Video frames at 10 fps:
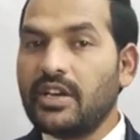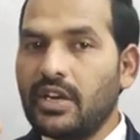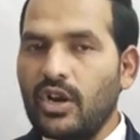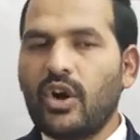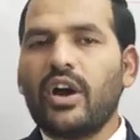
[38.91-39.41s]

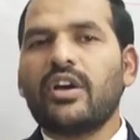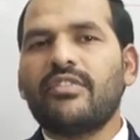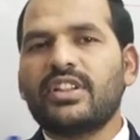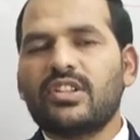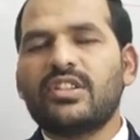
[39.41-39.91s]

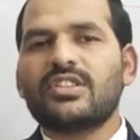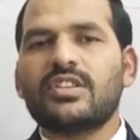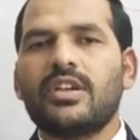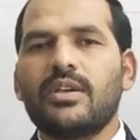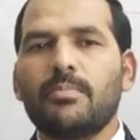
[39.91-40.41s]
Along with this
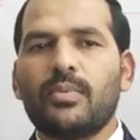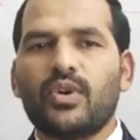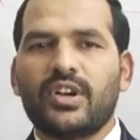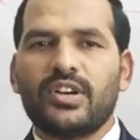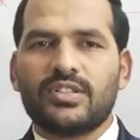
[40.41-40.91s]

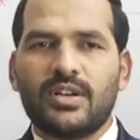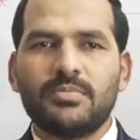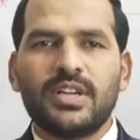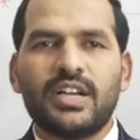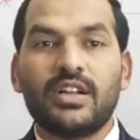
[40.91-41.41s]
important
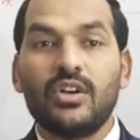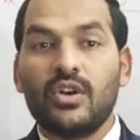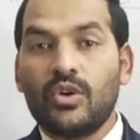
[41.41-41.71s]
subject,